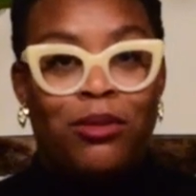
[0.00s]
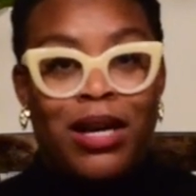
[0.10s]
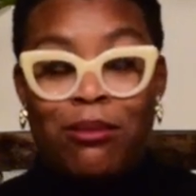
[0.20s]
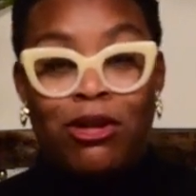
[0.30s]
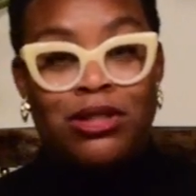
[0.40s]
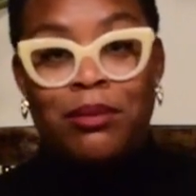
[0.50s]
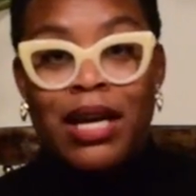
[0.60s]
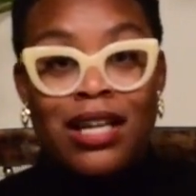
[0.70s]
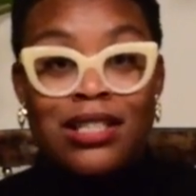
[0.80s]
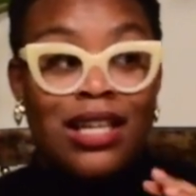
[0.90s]
know me, I'm always talking
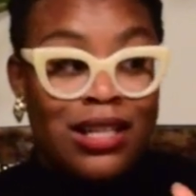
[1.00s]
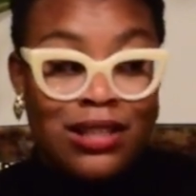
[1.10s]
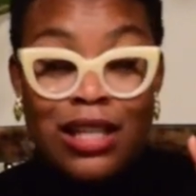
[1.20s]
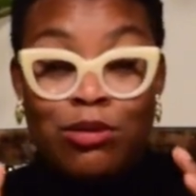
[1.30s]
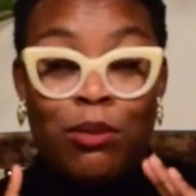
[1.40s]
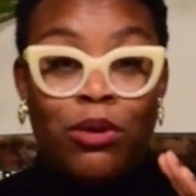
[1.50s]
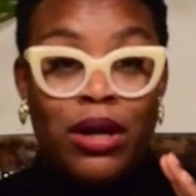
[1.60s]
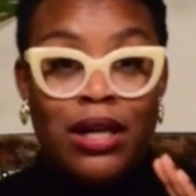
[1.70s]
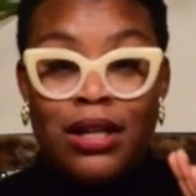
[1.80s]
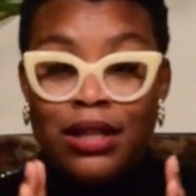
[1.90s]
about Andy Stanley cause that's my
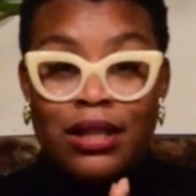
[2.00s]
boy.